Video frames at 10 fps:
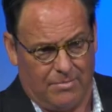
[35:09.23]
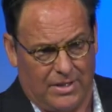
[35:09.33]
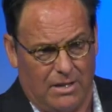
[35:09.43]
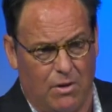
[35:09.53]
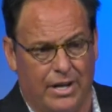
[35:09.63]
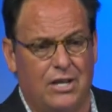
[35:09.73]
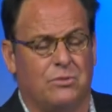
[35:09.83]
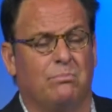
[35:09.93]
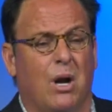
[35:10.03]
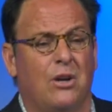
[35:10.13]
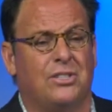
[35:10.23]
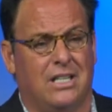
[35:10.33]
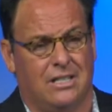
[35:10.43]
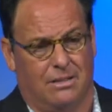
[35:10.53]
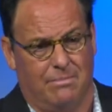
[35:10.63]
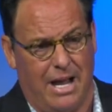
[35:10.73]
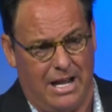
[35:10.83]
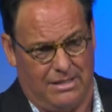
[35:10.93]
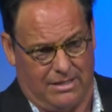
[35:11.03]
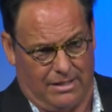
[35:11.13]
Come on, His mercy is
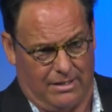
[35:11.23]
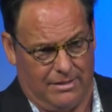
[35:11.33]
amazing.